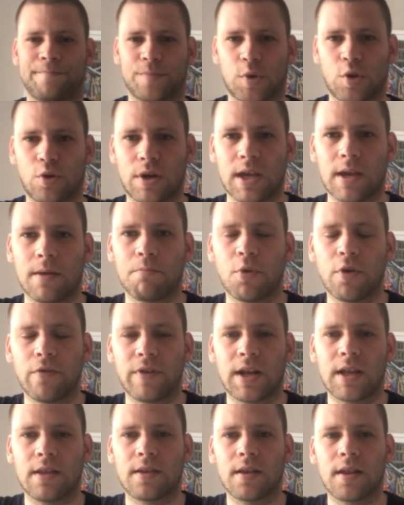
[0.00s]
Okay,
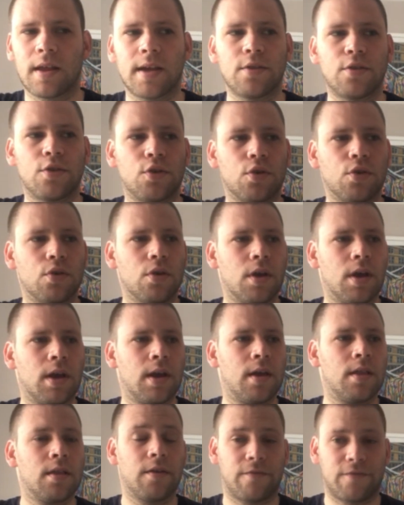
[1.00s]
moving into line 2.
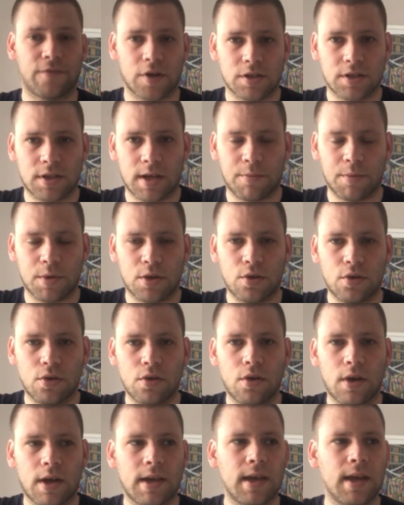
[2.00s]
The first thing we
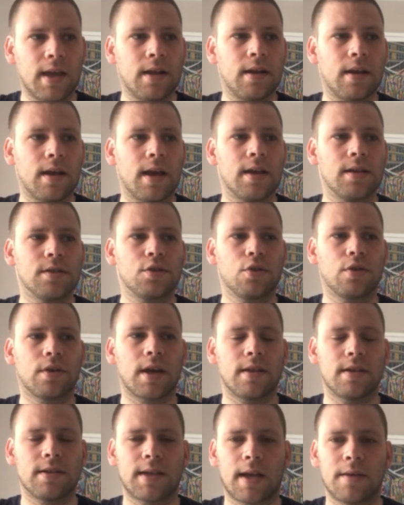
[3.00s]
do, again, is look
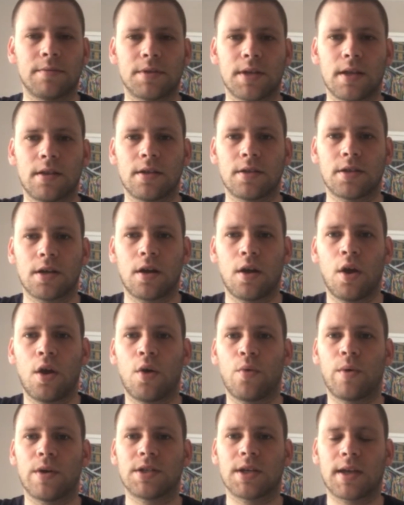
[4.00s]
at the time signature,
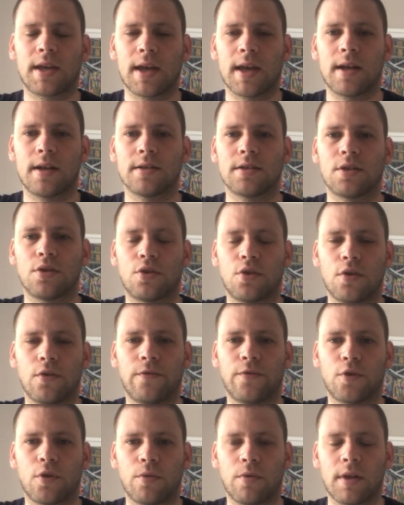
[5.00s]
which again is in
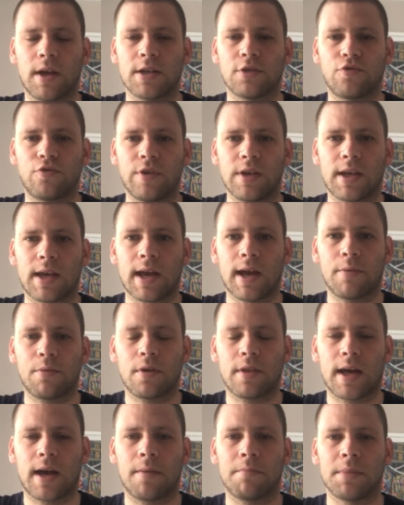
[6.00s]
2/4. Let's recap
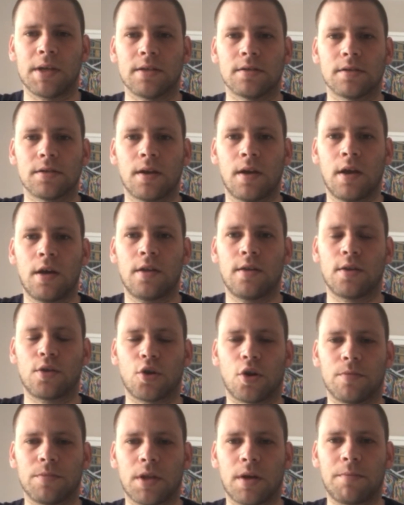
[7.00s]
what that means. The
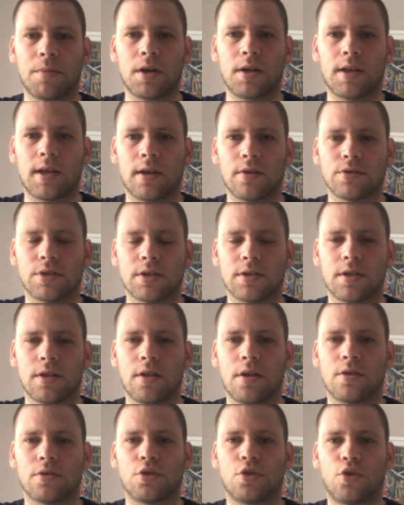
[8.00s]
top number tells us
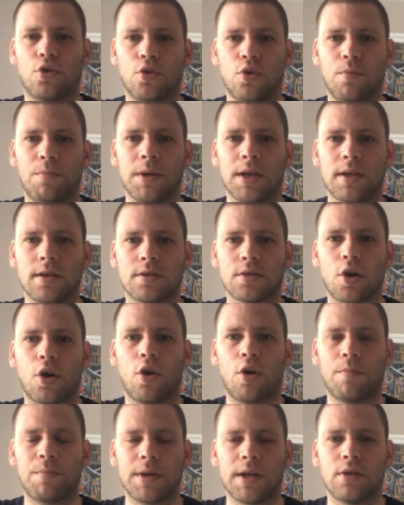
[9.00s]
that there's 2 beats
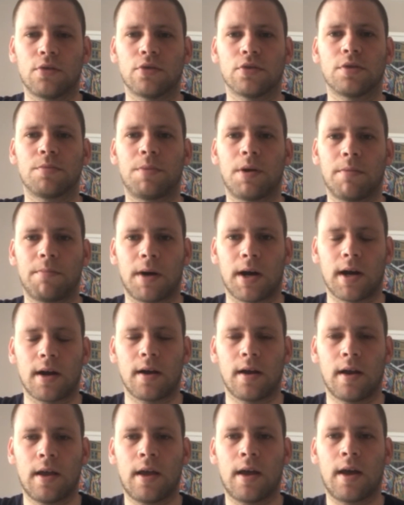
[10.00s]
or beat notes per
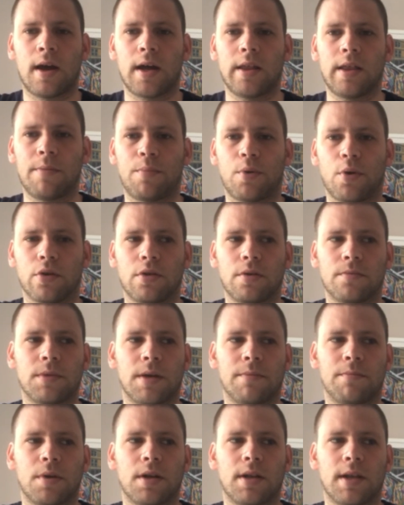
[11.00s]
bar, and the bottom
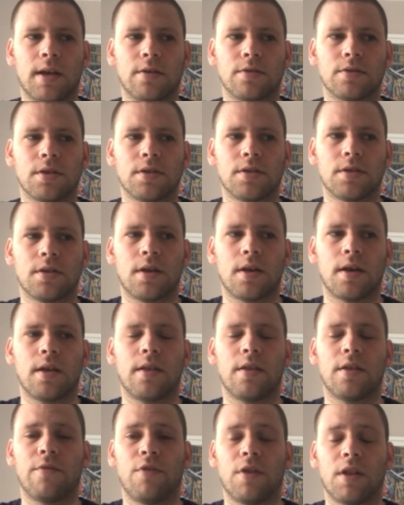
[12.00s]
number tells us that
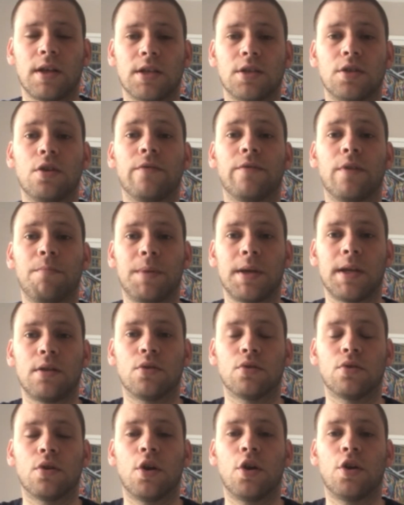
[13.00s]
the relation of the beat
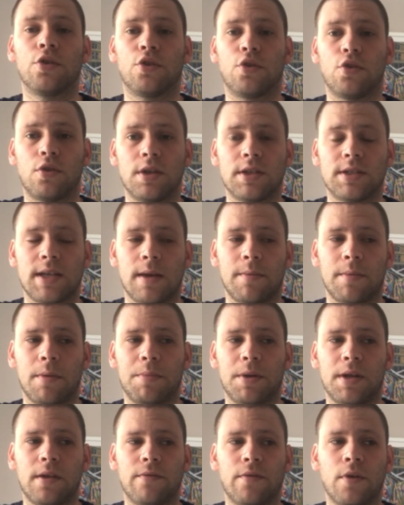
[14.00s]
note to the
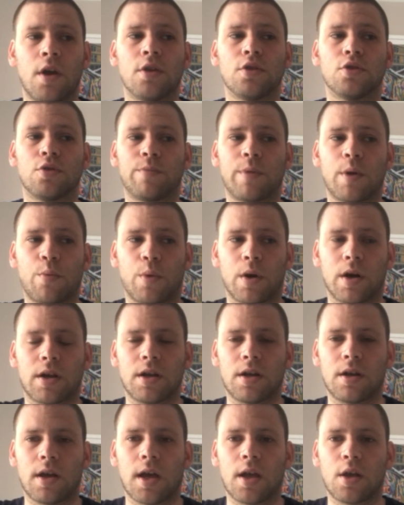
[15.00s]
semi-breve, so we're
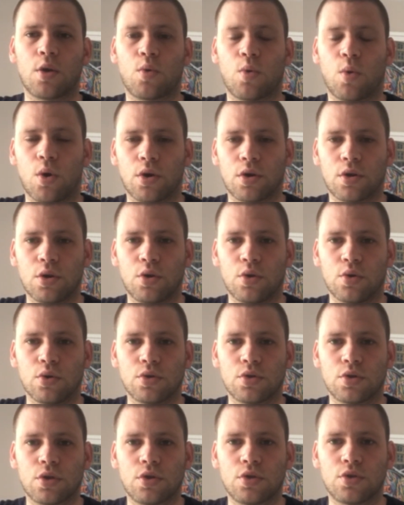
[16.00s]
working in quarter
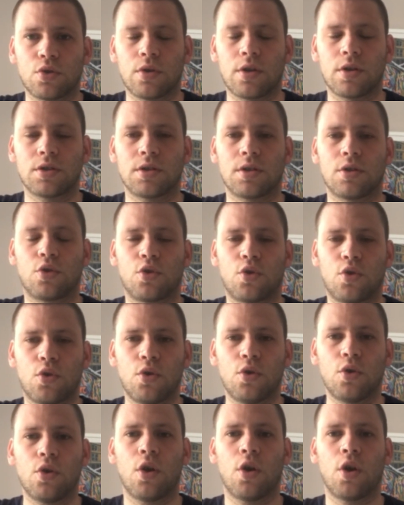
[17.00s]
notes. So there's
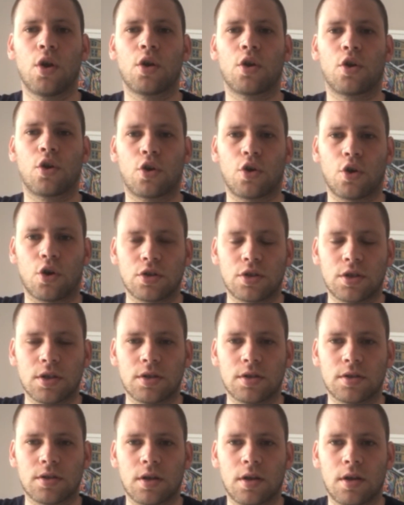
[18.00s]
2
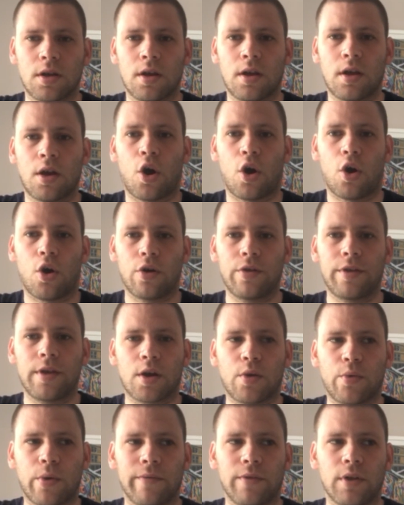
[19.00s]
crotchets, or the
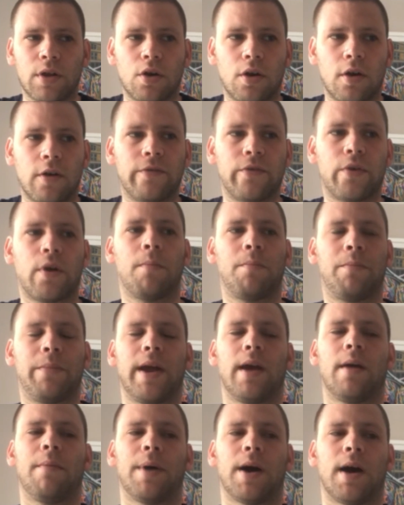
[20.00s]
equivalent of,
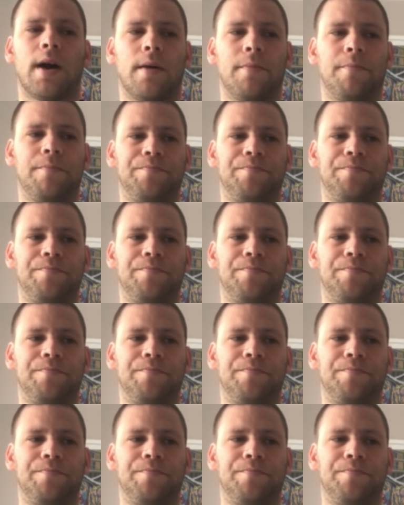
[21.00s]
per bar.